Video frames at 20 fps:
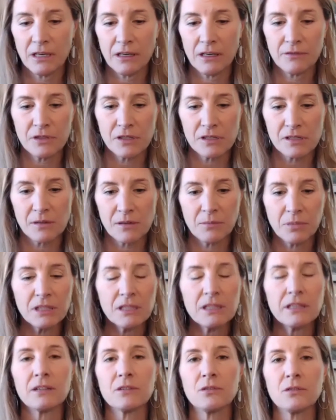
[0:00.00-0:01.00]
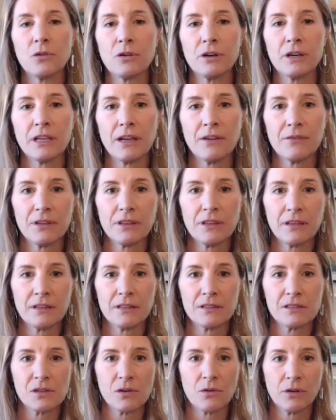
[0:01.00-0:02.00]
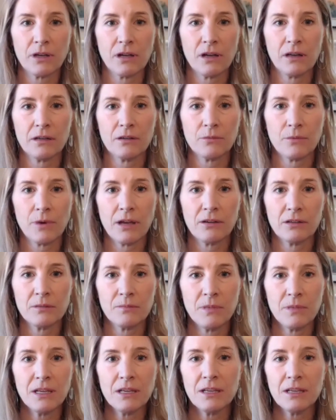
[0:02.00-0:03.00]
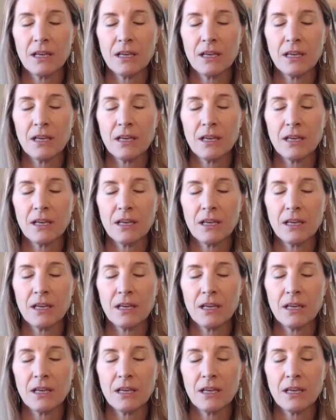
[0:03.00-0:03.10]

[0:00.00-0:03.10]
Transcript: of just completely ignoring everything that's going on around me,